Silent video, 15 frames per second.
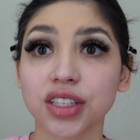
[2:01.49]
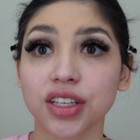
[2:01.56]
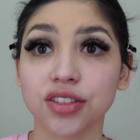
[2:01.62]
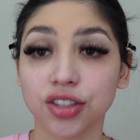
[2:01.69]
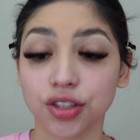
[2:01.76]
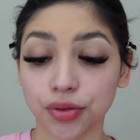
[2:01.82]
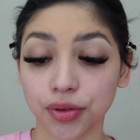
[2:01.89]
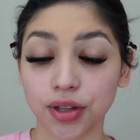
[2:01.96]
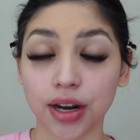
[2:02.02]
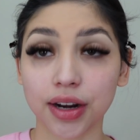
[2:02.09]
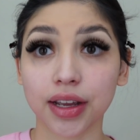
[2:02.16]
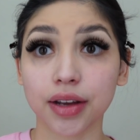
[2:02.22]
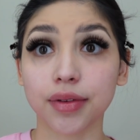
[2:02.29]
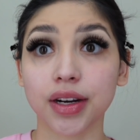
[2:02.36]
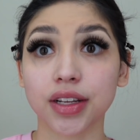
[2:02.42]
I used to do a lot of
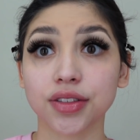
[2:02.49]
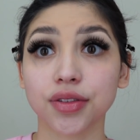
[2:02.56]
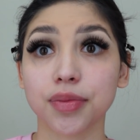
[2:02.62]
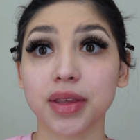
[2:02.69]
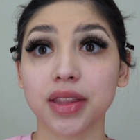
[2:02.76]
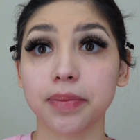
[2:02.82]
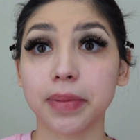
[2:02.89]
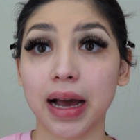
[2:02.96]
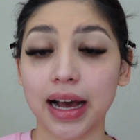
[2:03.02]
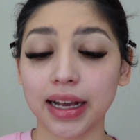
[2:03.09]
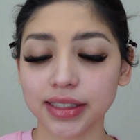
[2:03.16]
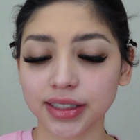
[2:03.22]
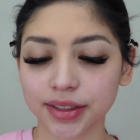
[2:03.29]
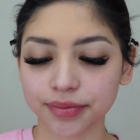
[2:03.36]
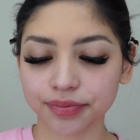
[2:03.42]
get readies with me in the
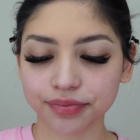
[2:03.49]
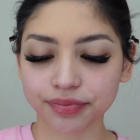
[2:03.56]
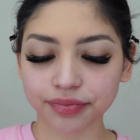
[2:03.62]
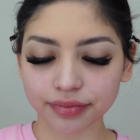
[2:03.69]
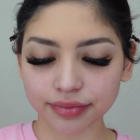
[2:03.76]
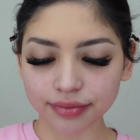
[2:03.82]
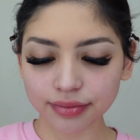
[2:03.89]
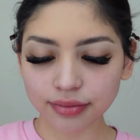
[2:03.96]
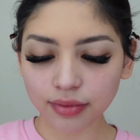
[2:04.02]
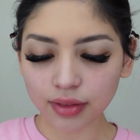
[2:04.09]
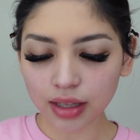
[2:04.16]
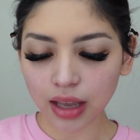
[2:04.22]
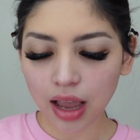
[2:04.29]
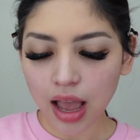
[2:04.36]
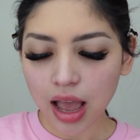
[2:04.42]
past.
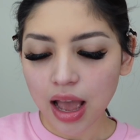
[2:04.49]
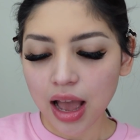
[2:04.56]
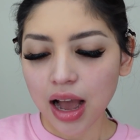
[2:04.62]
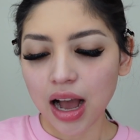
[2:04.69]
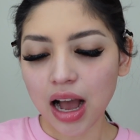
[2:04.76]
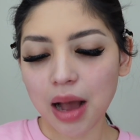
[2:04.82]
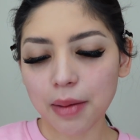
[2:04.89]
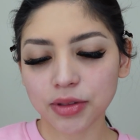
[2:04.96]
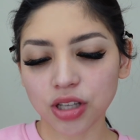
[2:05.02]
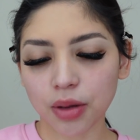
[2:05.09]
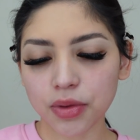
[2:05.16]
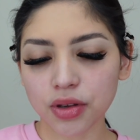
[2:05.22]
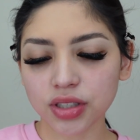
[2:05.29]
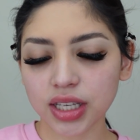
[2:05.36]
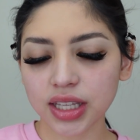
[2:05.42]
So
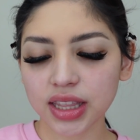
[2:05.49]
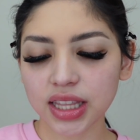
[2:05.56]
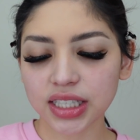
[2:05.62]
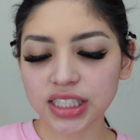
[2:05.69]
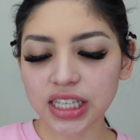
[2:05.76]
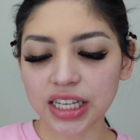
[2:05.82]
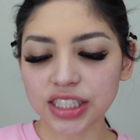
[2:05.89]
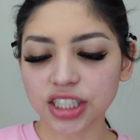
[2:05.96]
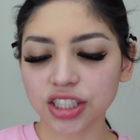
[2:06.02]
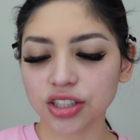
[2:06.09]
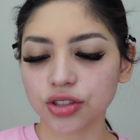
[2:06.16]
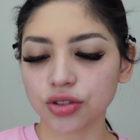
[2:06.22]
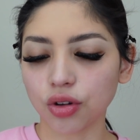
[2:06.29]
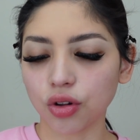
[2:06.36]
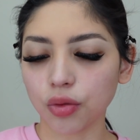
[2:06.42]
I'm using the Touch and
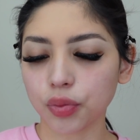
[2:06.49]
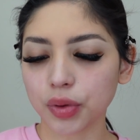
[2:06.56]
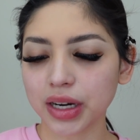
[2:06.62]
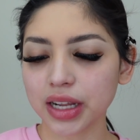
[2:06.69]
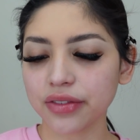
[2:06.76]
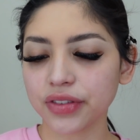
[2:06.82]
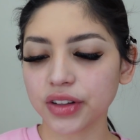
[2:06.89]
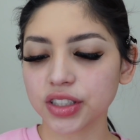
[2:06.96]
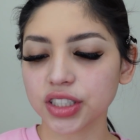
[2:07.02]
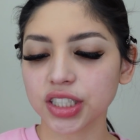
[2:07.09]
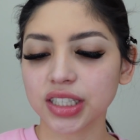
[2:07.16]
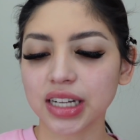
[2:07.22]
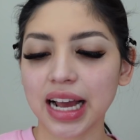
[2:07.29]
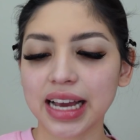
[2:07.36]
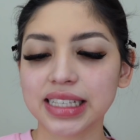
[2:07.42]
Soul Pretty
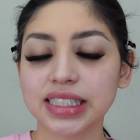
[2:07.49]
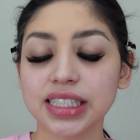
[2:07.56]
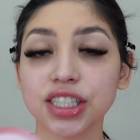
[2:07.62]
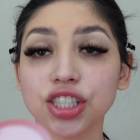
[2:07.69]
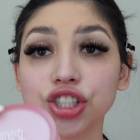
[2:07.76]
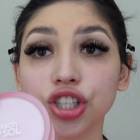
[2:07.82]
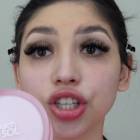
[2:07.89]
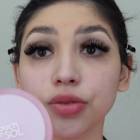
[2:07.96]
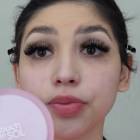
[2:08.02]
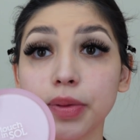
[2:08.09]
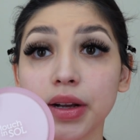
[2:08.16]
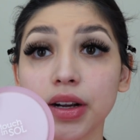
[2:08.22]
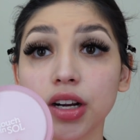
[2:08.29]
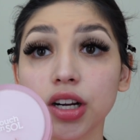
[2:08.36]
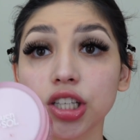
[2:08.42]
Filter Icy
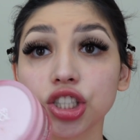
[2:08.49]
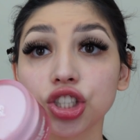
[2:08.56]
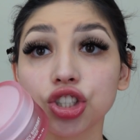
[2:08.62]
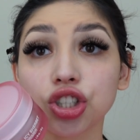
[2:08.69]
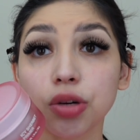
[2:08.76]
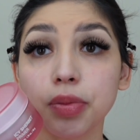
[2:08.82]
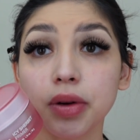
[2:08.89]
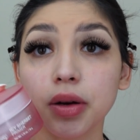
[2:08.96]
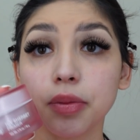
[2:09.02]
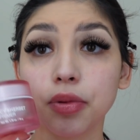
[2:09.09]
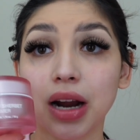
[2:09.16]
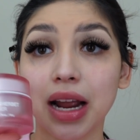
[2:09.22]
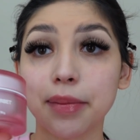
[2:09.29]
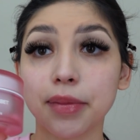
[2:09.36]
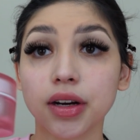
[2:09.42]
Sherbert
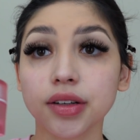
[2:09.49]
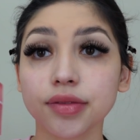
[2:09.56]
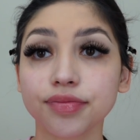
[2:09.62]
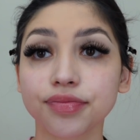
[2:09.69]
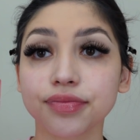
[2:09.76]
Primer.